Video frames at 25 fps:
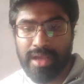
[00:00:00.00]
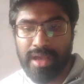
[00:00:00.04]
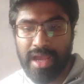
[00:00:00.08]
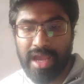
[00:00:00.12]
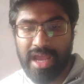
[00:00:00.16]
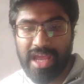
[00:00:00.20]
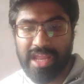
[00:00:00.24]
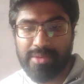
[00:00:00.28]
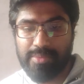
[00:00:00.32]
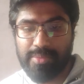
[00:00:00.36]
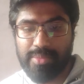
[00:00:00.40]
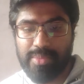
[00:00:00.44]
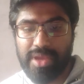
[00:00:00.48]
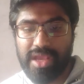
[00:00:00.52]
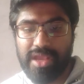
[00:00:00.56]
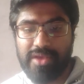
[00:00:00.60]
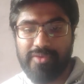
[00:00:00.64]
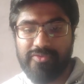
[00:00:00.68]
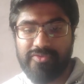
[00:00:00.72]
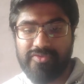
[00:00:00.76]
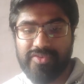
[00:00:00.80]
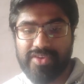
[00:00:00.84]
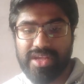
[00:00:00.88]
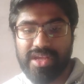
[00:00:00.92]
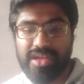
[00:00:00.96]
and be
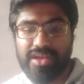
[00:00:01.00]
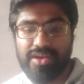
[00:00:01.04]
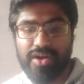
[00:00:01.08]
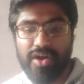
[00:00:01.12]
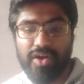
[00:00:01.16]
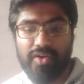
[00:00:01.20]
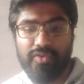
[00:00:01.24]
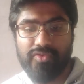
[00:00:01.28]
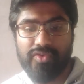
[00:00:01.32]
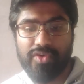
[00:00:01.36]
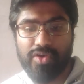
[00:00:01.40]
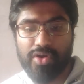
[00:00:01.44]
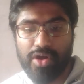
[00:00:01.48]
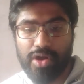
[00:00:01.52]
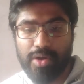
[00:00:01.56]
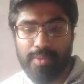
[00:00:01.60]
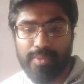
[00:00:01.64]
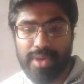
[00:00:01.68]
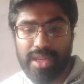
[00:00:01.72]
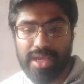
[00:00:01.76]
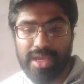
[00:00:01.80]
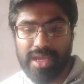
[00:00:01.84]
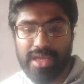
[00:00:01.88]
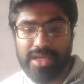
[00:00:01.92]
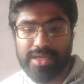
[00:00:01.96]
free of your
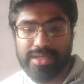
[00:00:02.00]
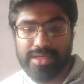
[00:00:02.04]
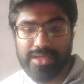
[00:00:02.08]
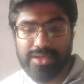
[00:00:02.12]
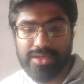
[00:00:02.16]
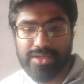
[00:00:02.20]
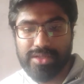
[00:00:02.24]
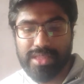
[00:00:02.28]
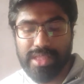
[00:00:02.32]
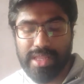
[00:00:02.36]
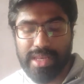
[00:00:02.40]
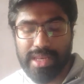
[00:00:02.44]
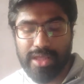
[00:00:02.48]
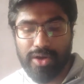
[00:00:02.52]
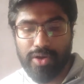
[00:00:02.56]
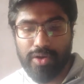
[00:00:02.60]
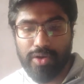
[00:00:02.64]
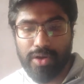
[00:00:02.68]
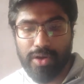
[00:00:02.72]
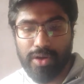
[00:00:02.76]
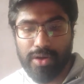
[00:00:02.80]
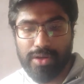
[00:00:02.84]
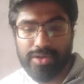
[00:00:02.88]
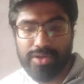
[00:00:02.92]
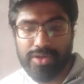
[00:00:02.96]
obligation to
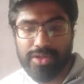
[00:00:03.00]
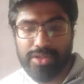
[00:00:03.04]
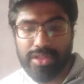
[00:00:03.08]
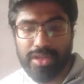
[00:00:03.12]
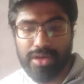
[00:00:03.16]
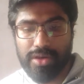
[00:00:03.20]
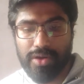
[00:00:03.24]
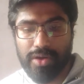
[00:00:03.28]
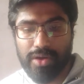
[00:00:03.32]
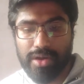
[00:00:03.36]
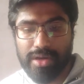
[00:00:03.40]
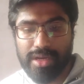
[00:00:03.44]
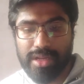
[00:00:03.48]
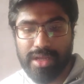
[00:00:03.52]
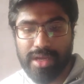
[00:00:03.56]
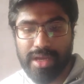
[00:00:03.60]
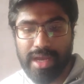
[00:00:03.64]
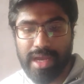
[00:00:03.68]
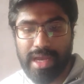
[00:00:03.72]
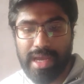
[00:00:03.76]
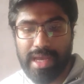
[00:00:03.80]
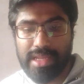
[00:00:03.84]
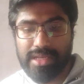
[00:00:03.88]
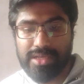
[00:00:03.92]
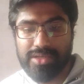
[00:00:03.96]
the Lord
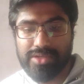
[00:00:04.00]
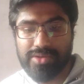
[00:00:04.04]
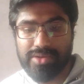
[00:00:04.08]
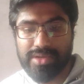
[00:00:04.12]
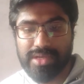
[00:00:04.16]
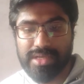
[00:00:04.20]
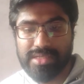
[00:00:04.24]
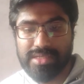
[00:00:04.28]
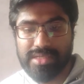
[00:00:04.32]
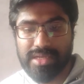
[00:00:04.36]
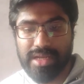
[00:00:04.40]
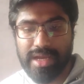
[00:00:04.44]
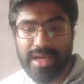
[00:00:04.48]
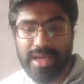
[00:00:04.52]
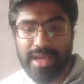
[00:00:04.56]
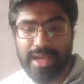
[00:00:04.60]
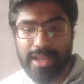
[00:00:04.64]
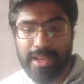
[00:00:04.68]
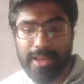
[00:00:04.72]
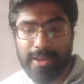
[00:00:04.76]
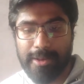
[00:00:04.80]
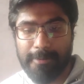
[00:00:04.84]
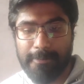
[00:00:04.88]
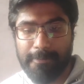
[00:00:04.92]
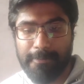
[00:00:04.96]
and to Israel,